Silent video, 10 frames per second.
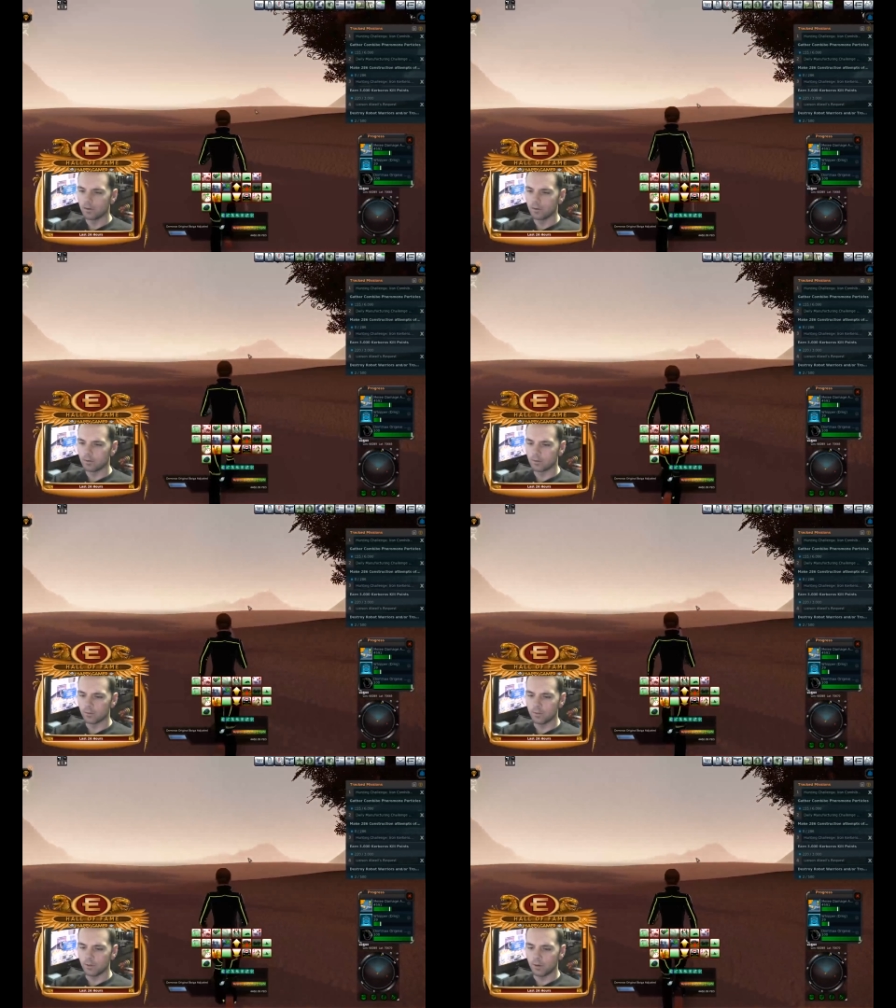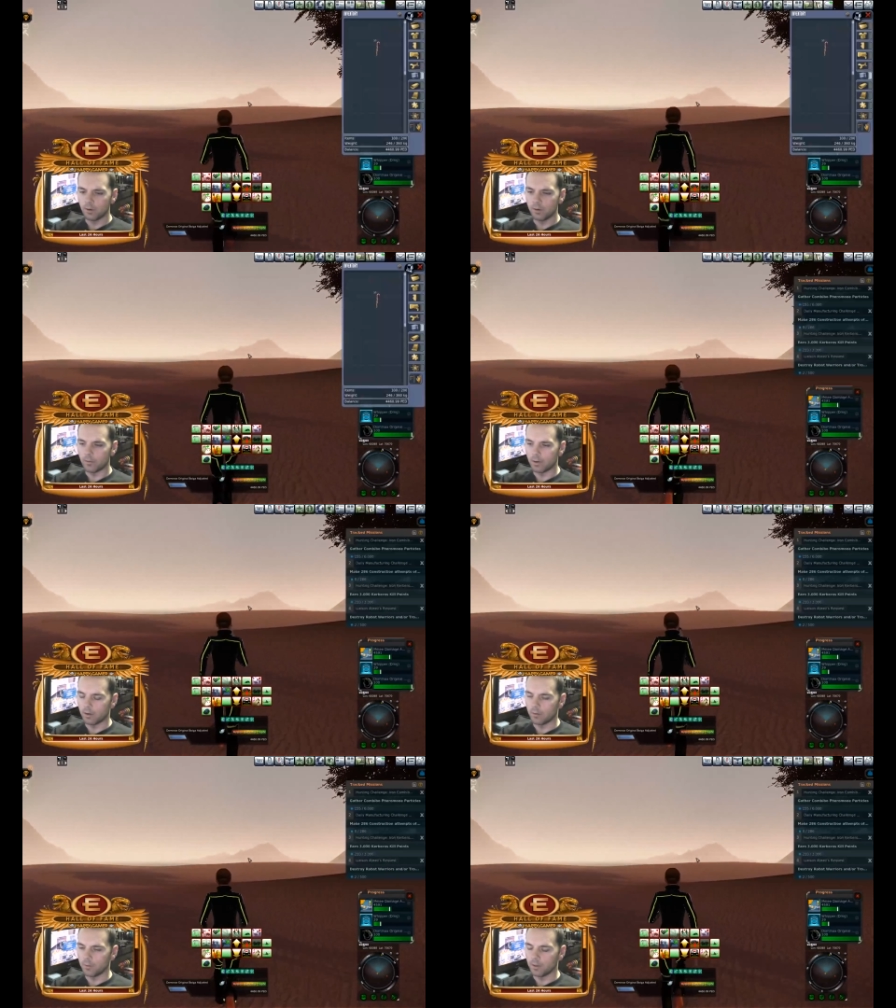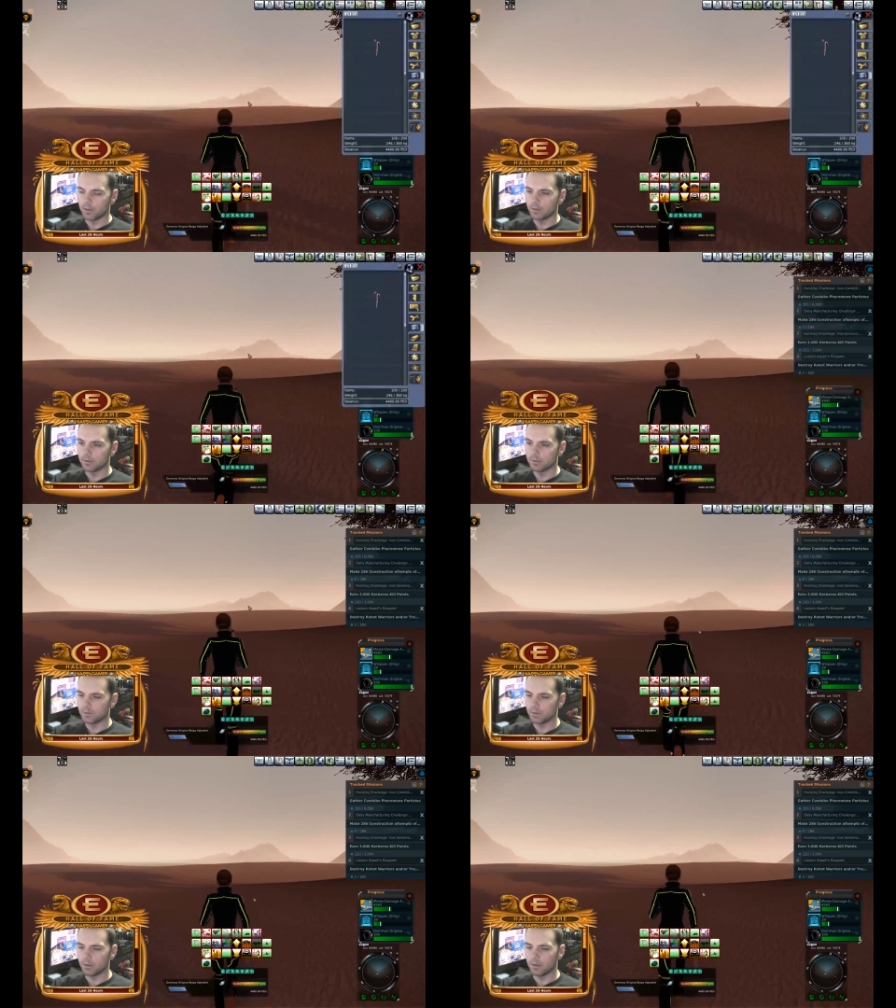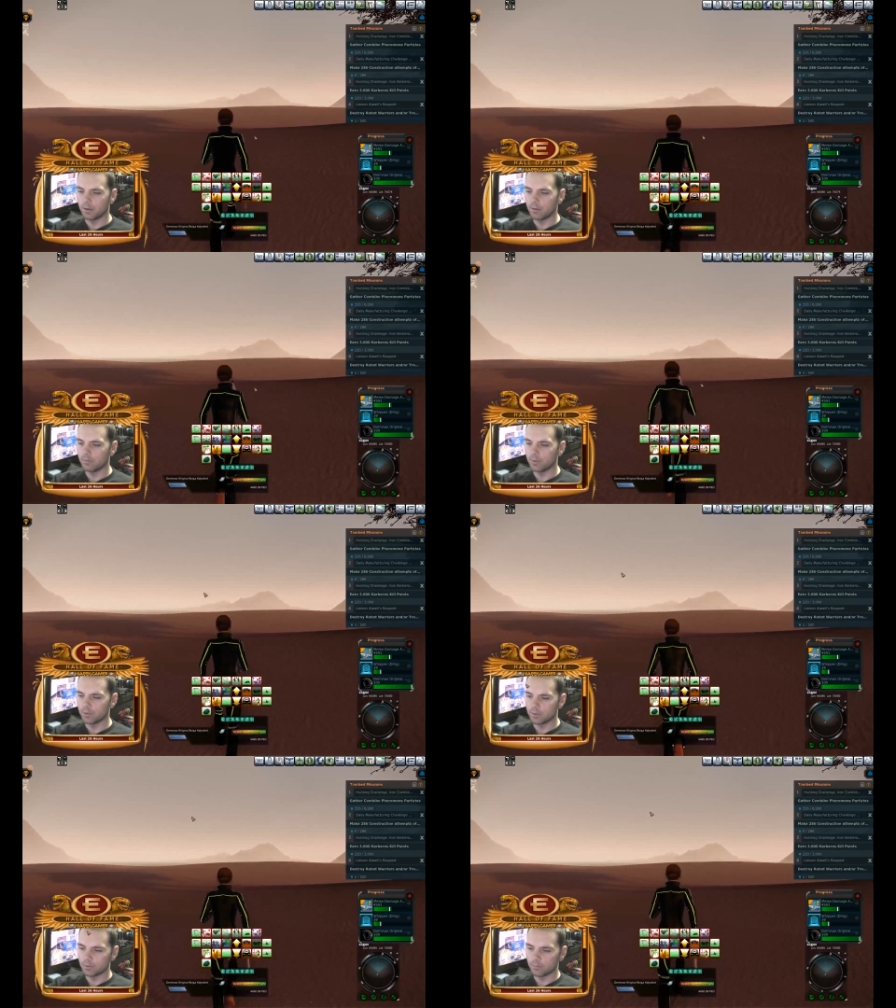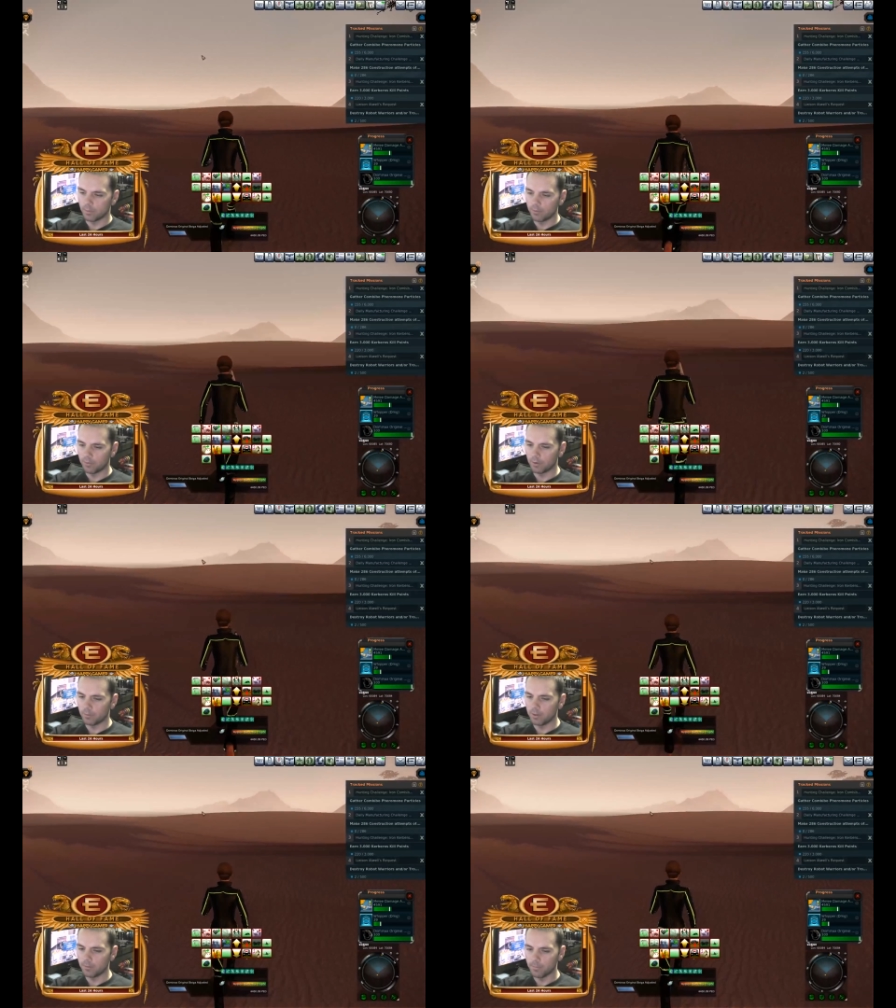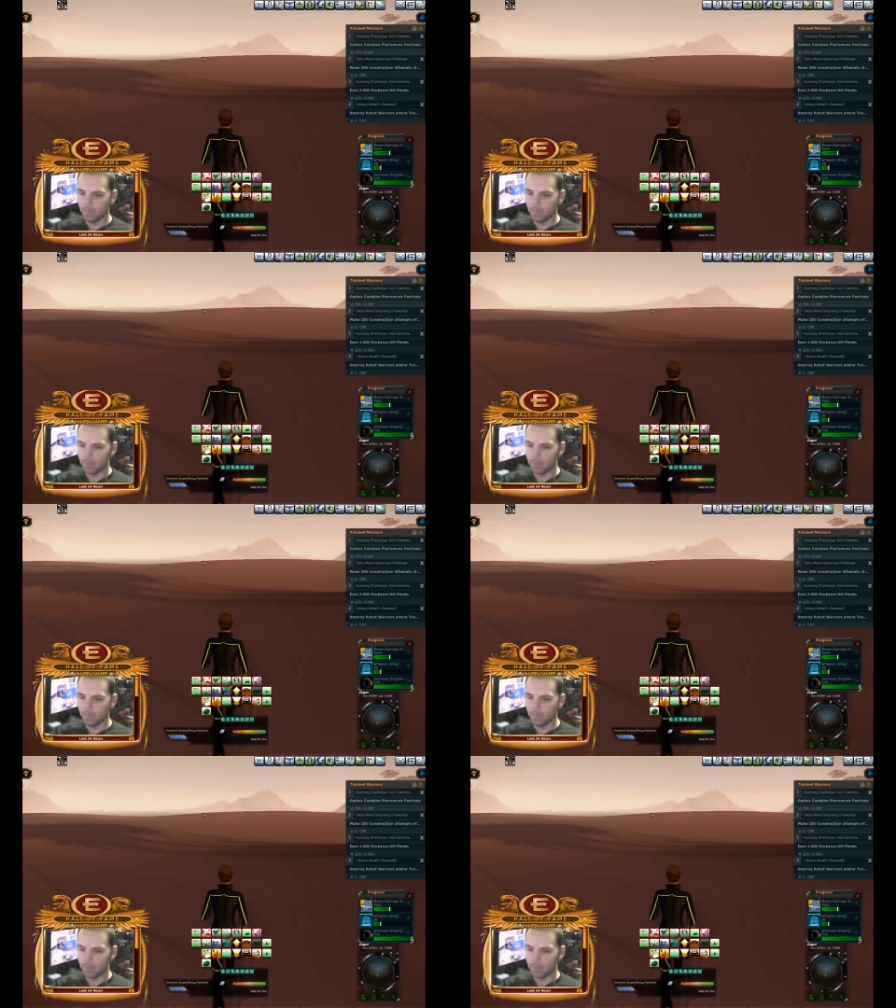So I'm in a hurry right now because I have this buff on me,